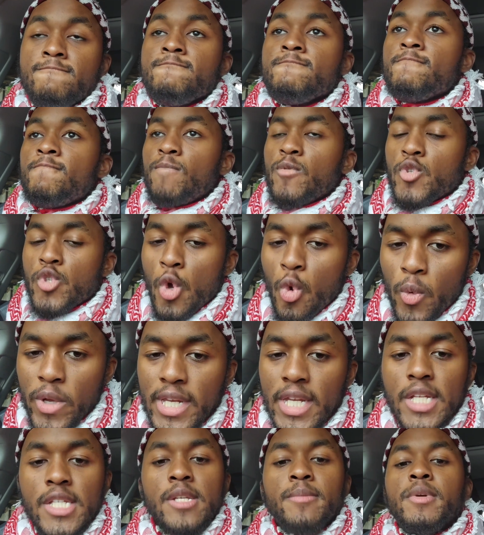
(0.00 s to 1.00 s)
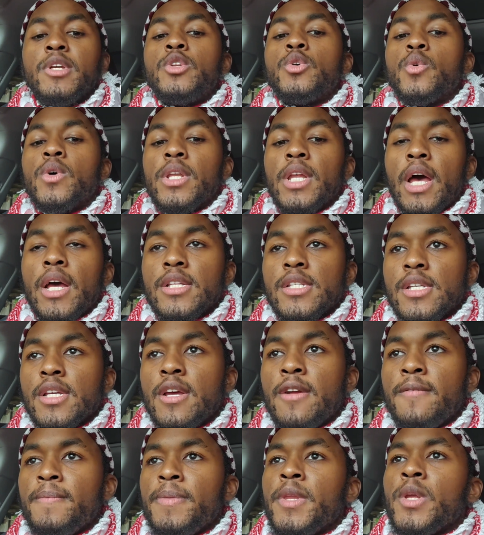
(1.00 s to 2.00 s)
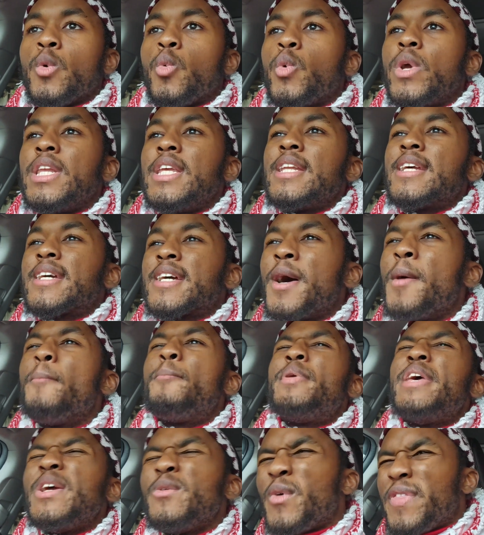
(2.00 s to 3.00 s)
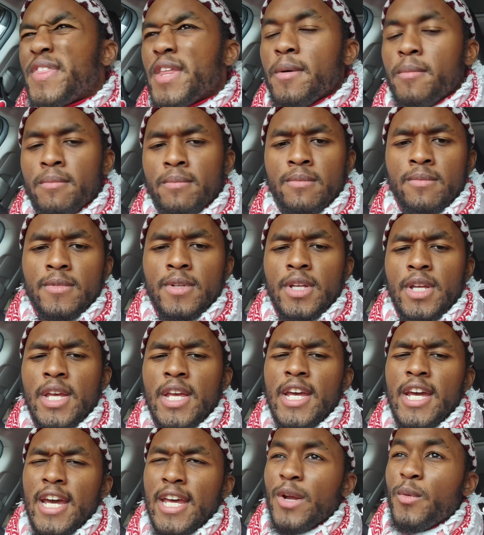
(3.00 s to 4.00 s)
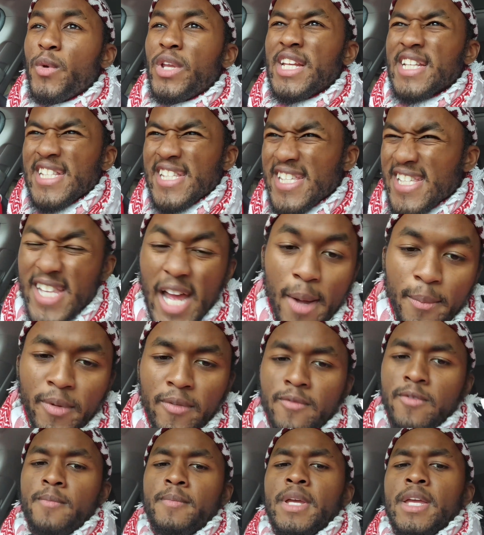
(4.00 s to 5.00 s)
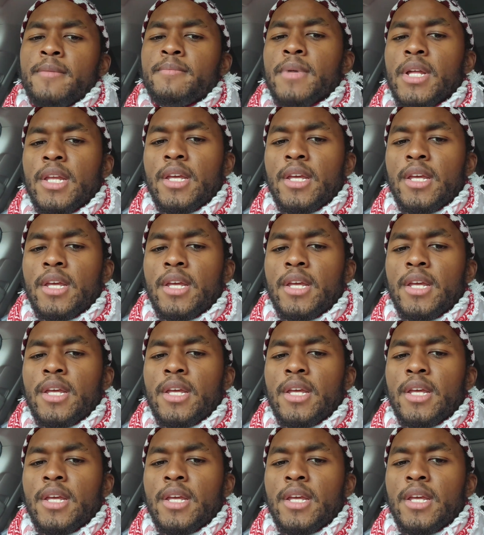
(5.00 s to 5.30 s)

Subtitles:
So we need to be doing that. We need to compete with them, and we need to stop them from making money.